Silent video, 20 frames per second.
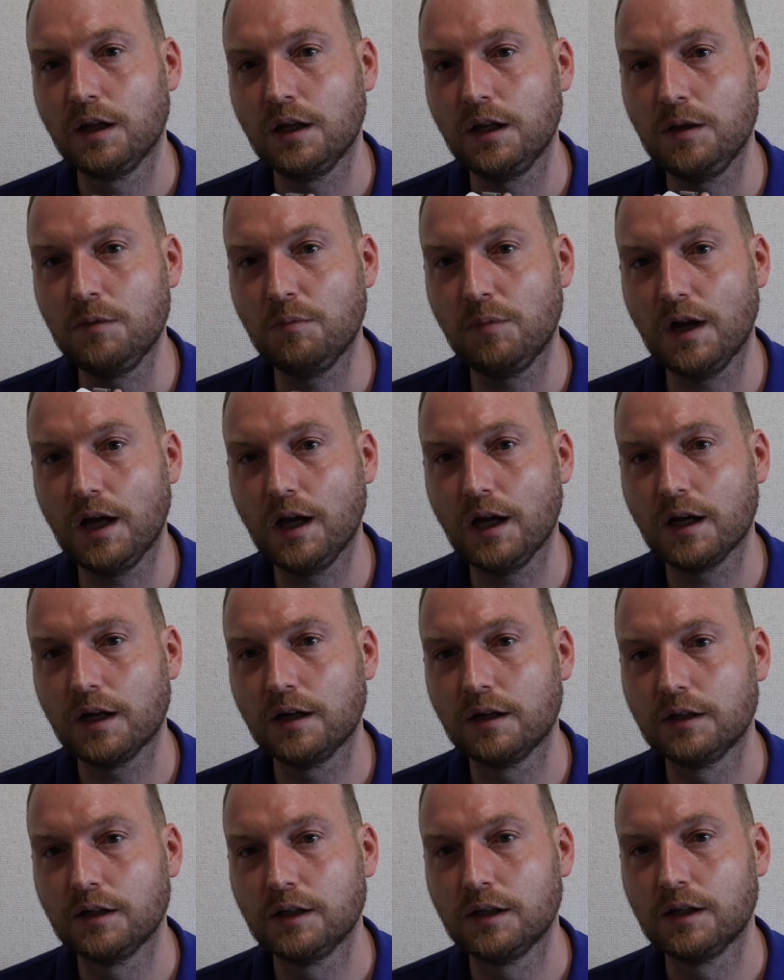in black,
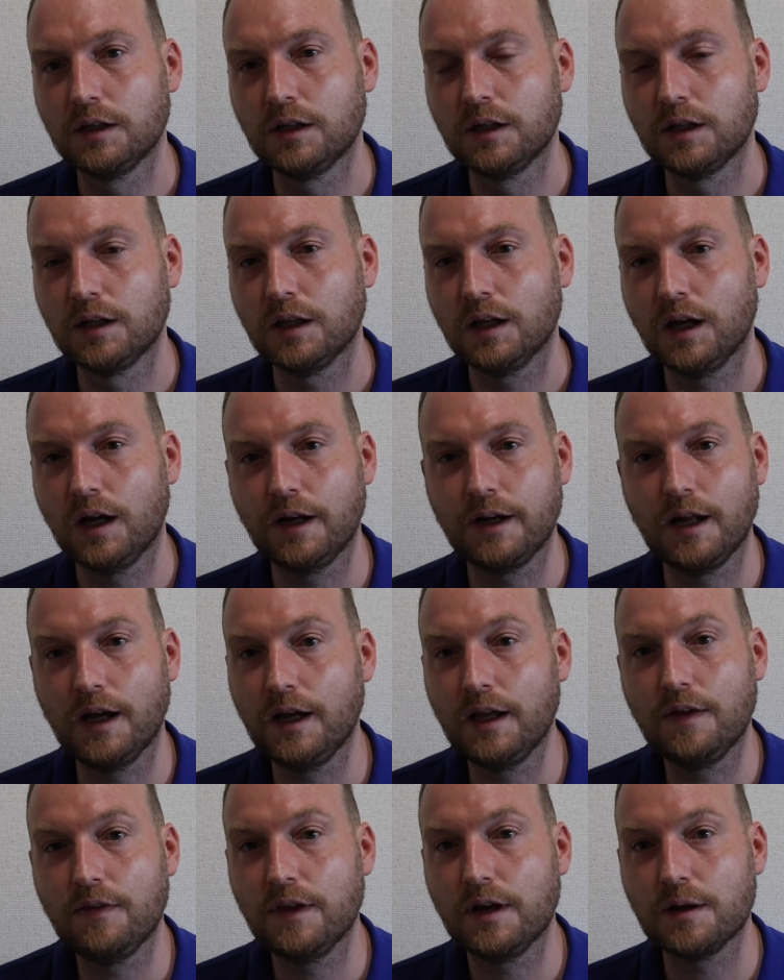and
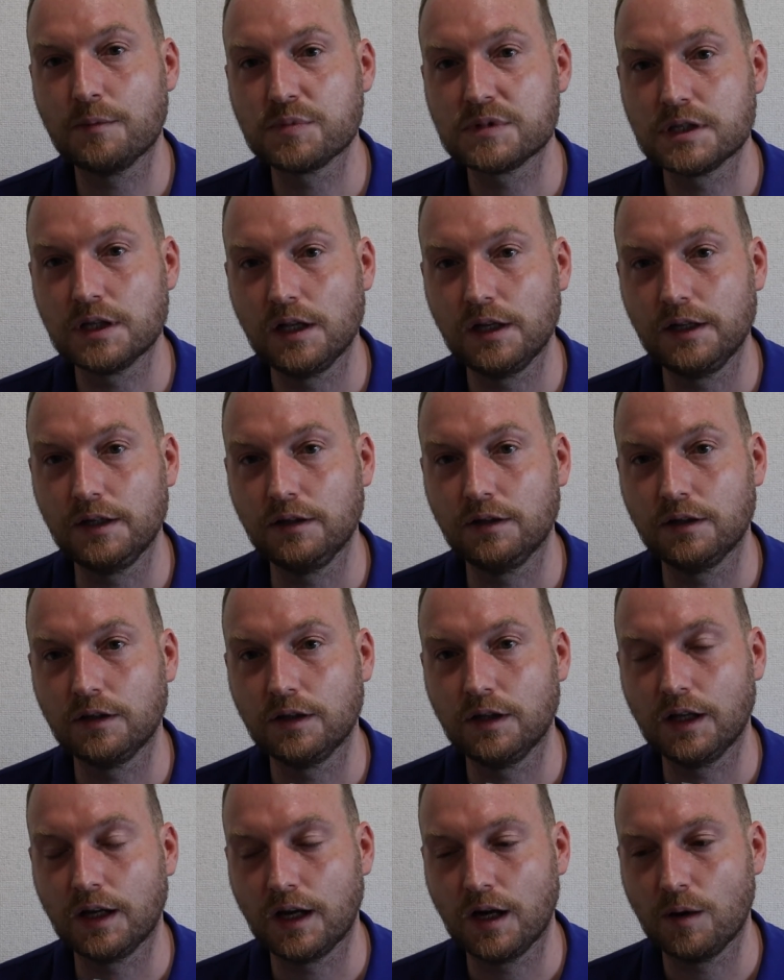I ended up
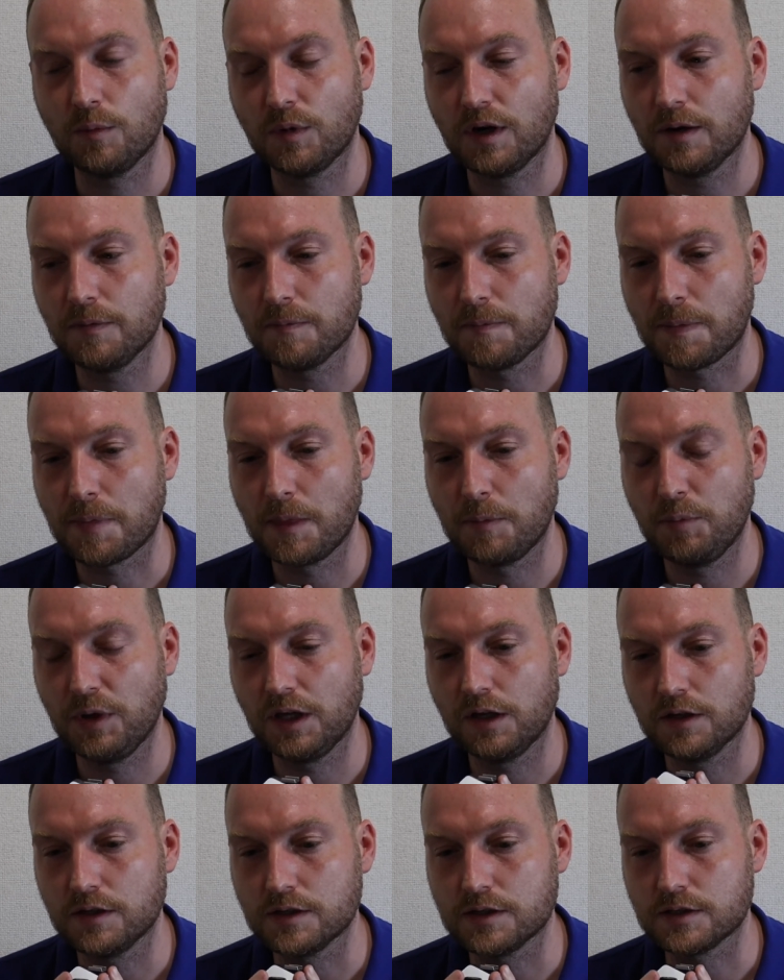selling the camera
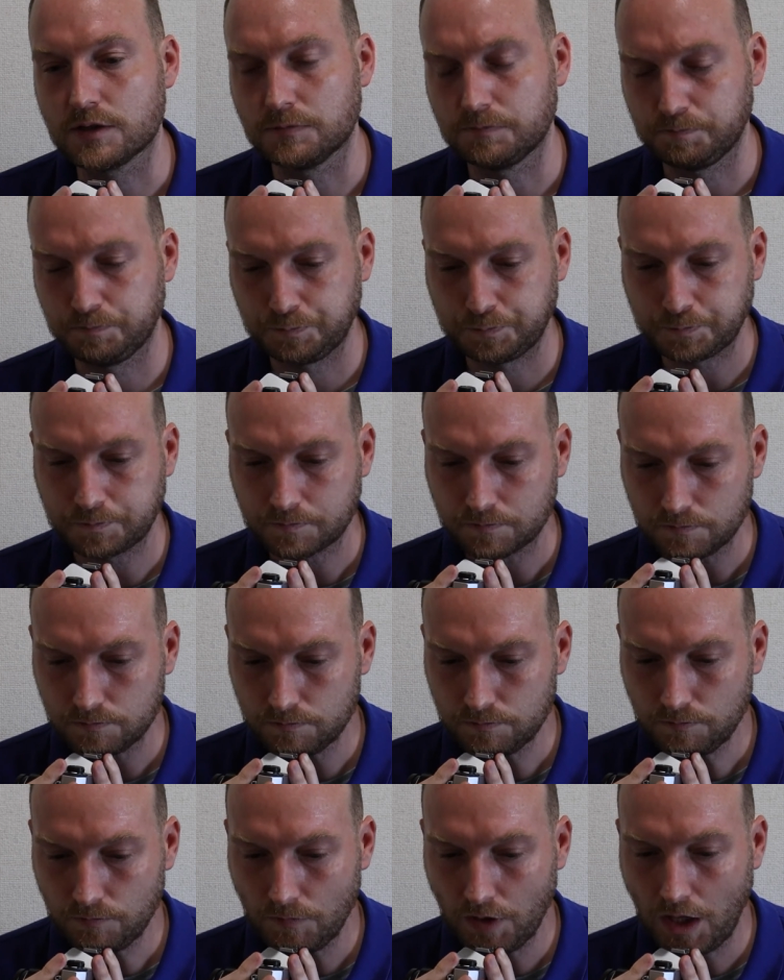because
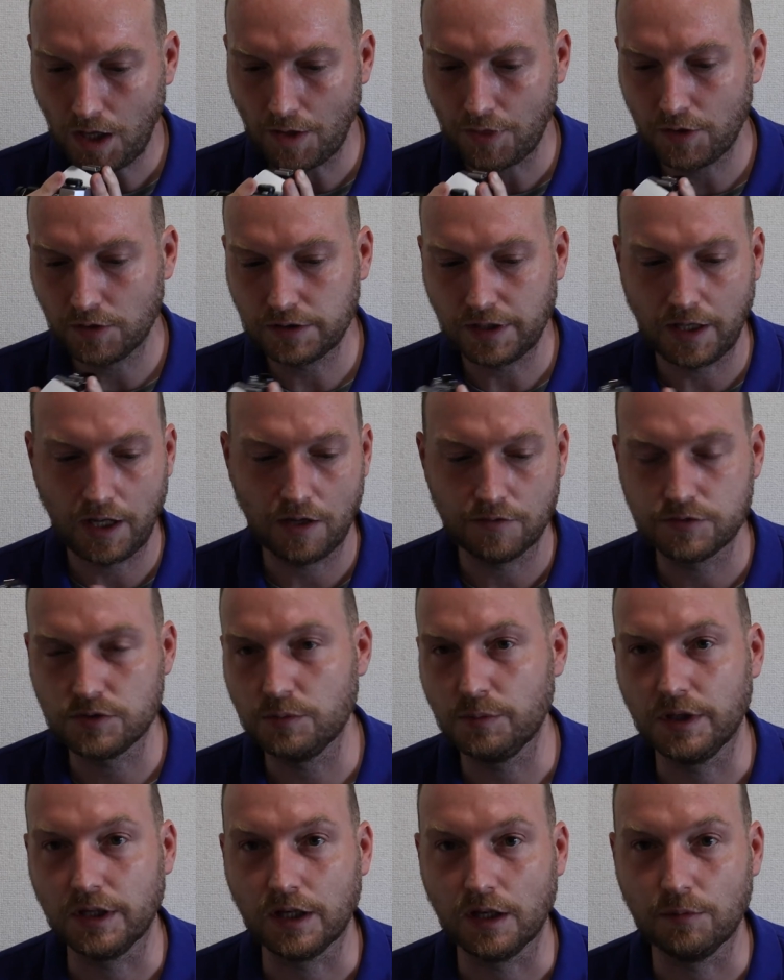I thought I have
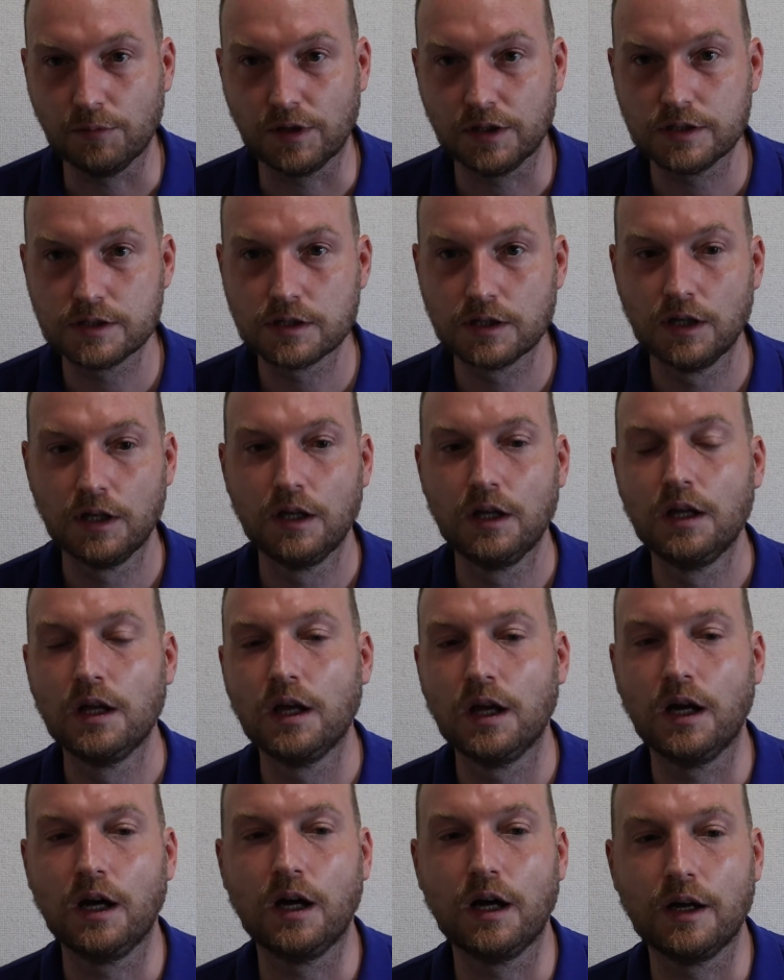too many cameras
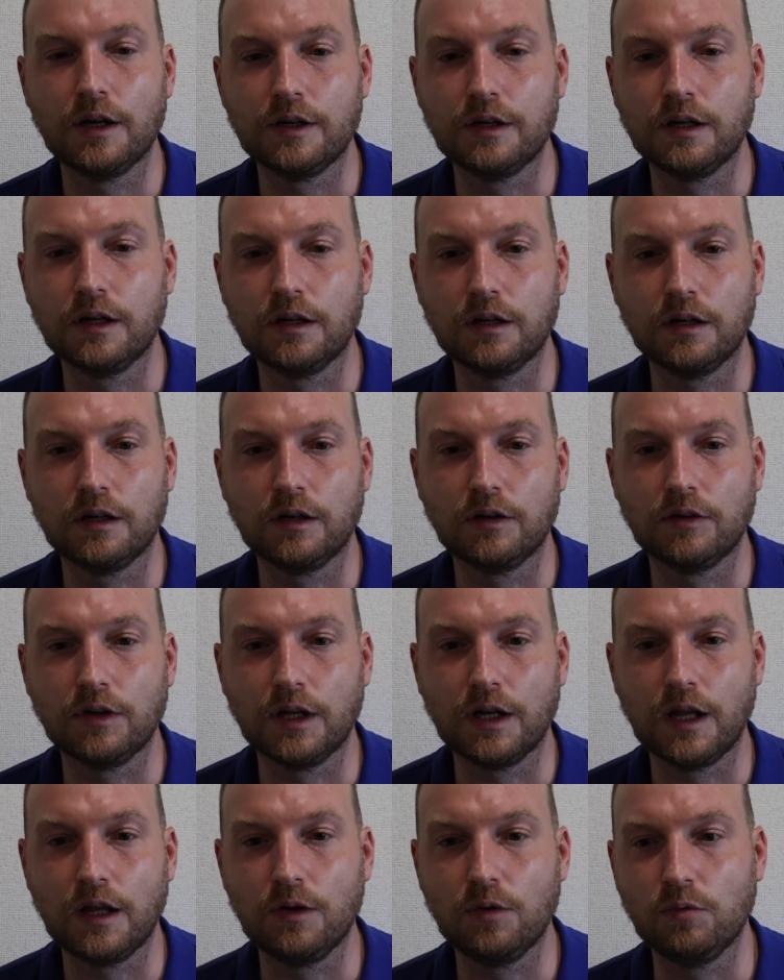and
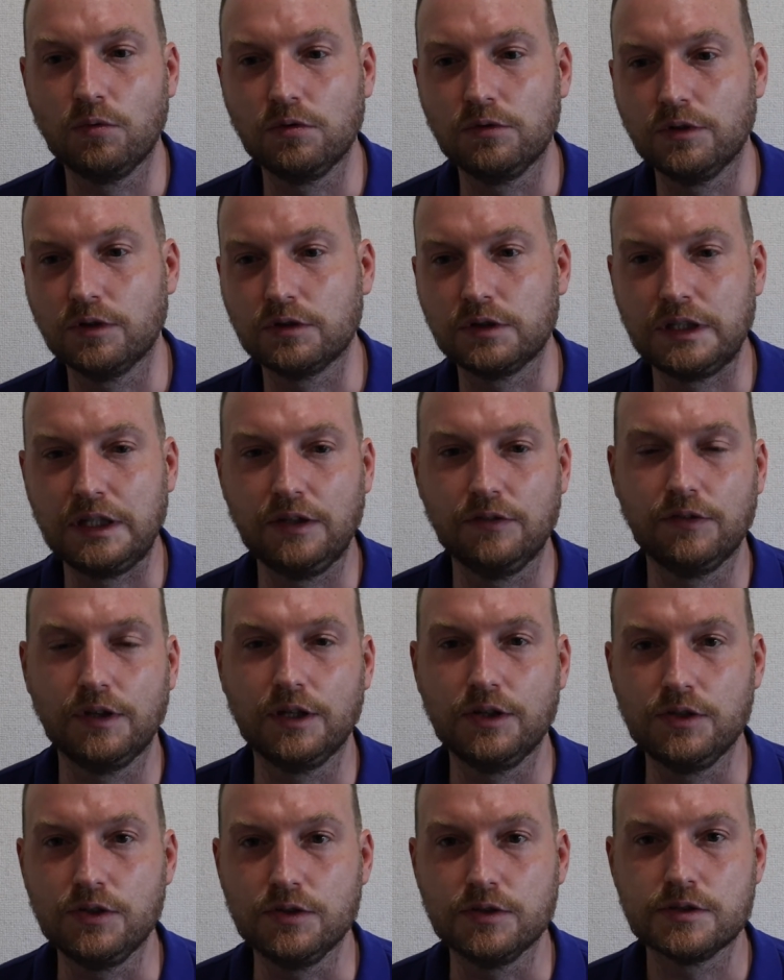that I will not give
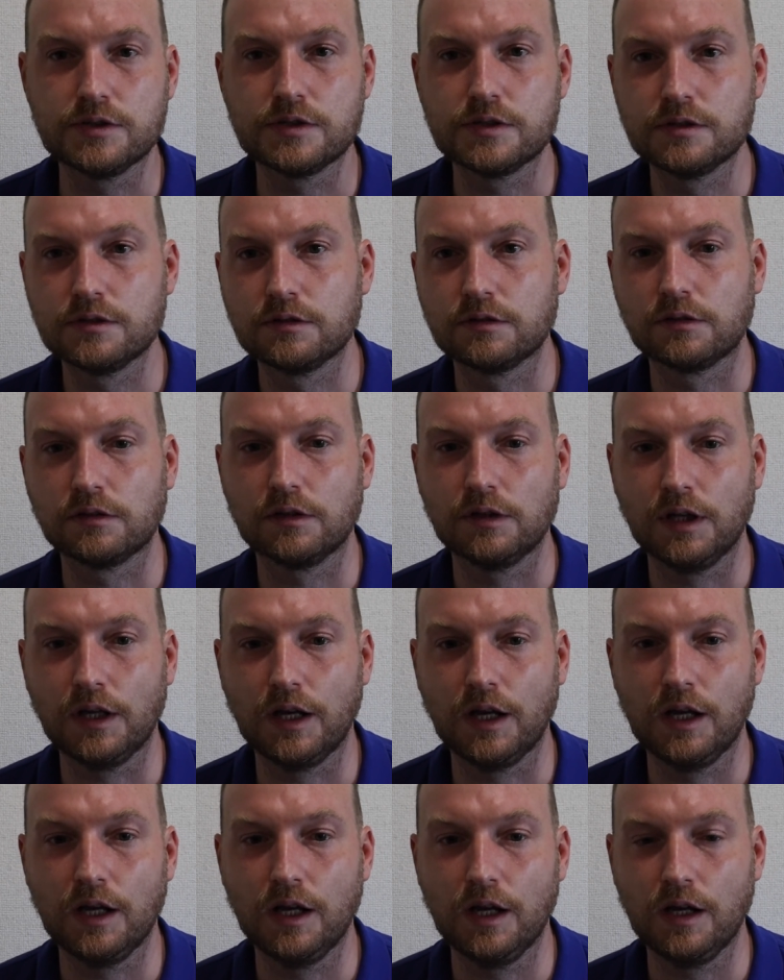the use
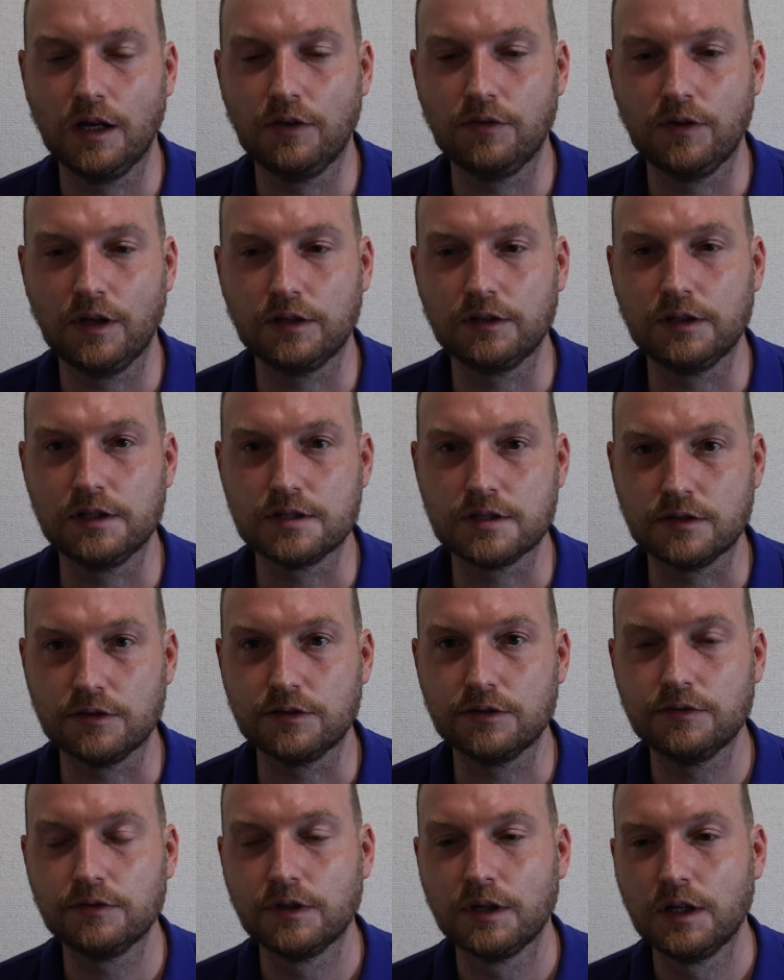that
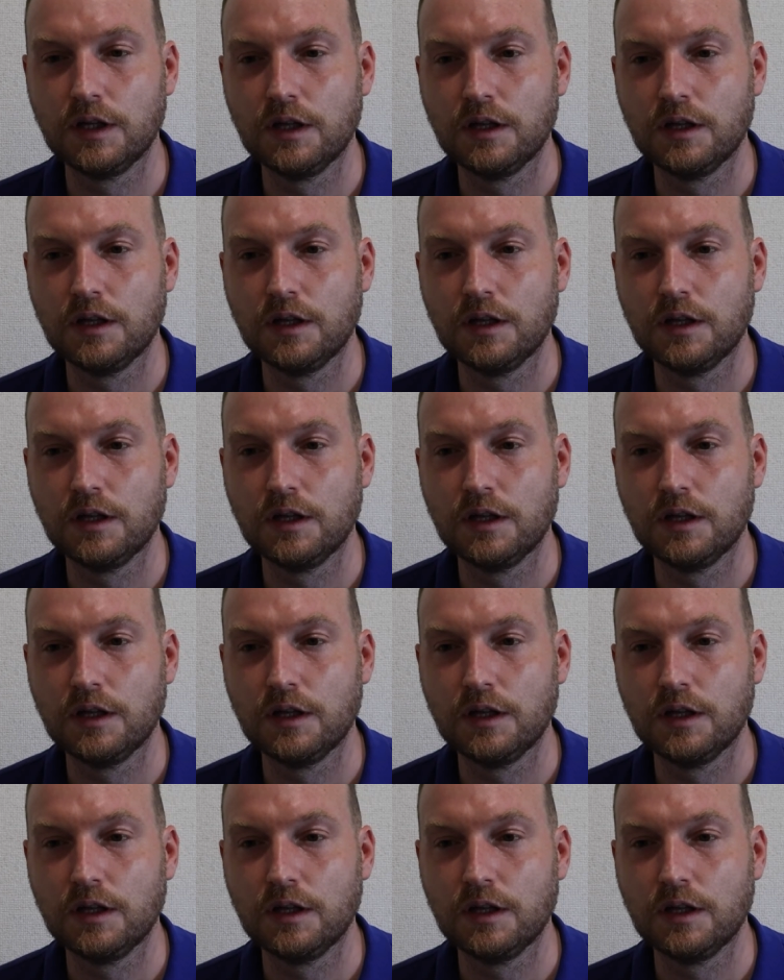deserve,